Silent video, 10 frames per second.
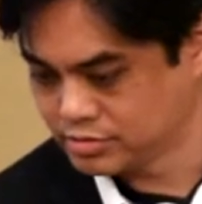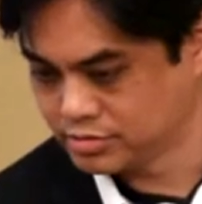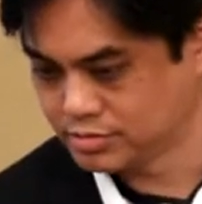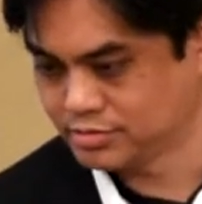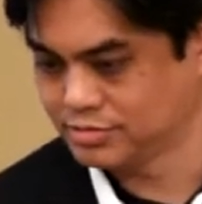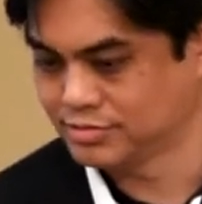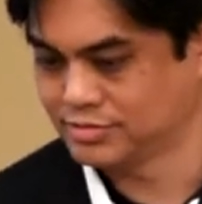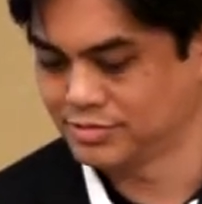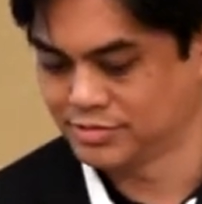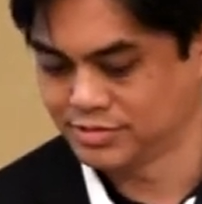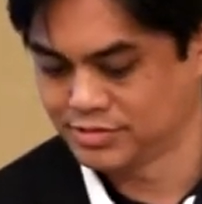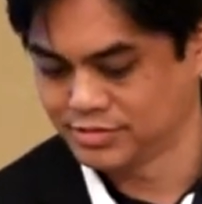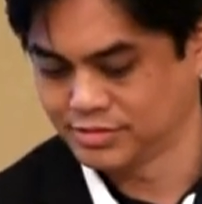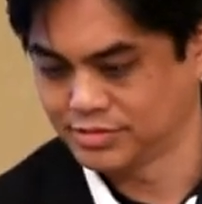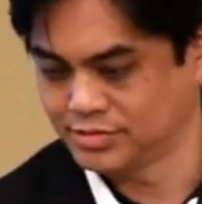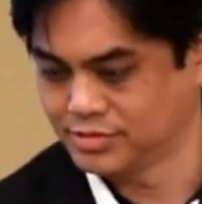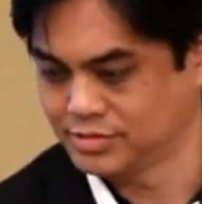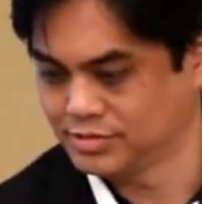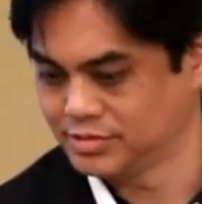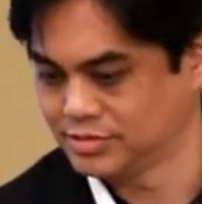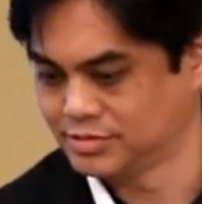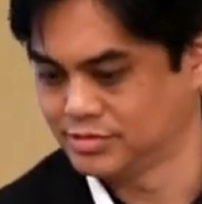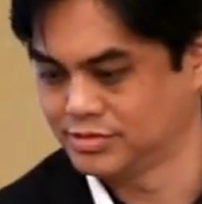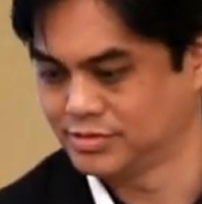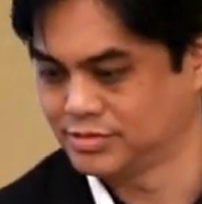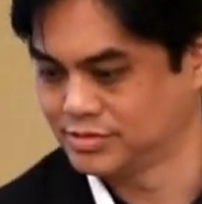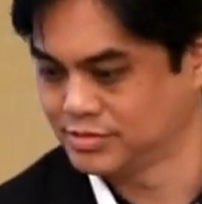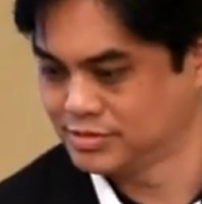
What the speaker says: No one is speaking in this clip.